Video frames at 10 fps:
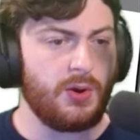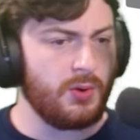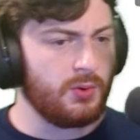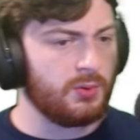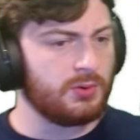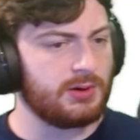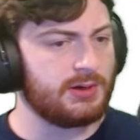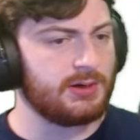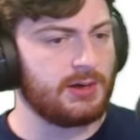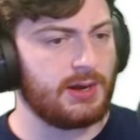
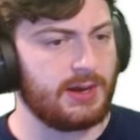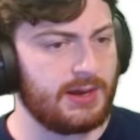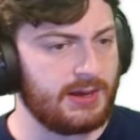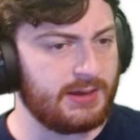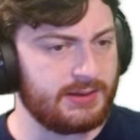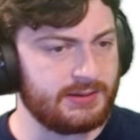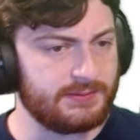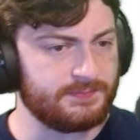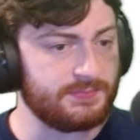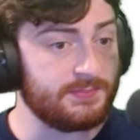or
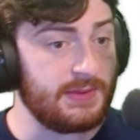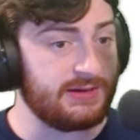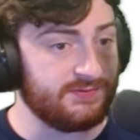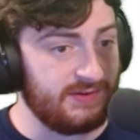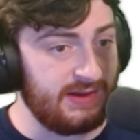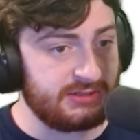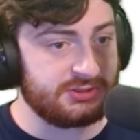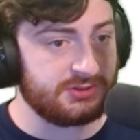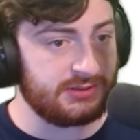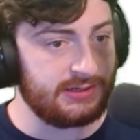um,
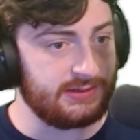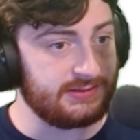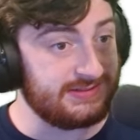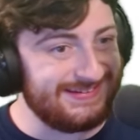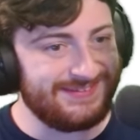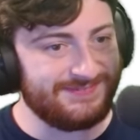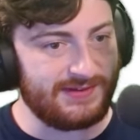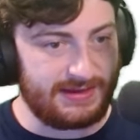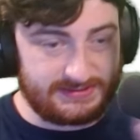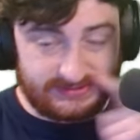manufacturing
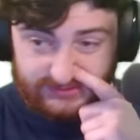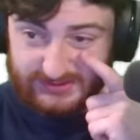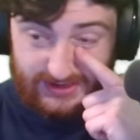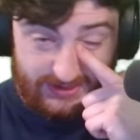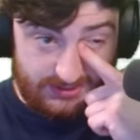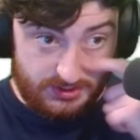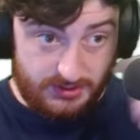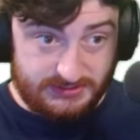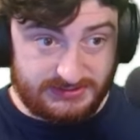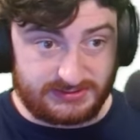defects that
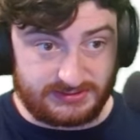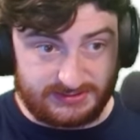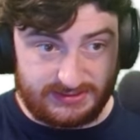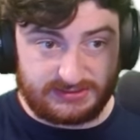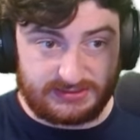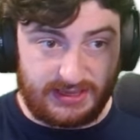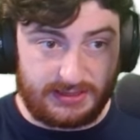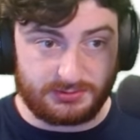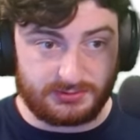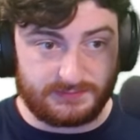causes this
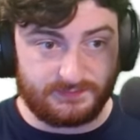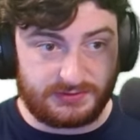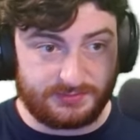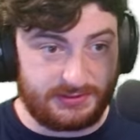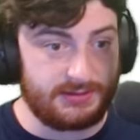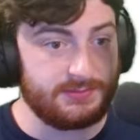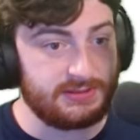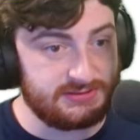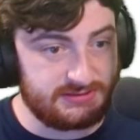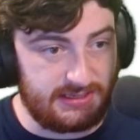cable to become
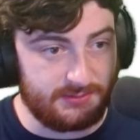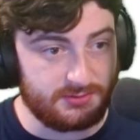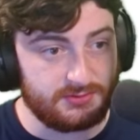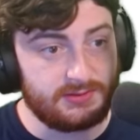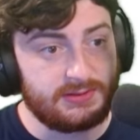unstable,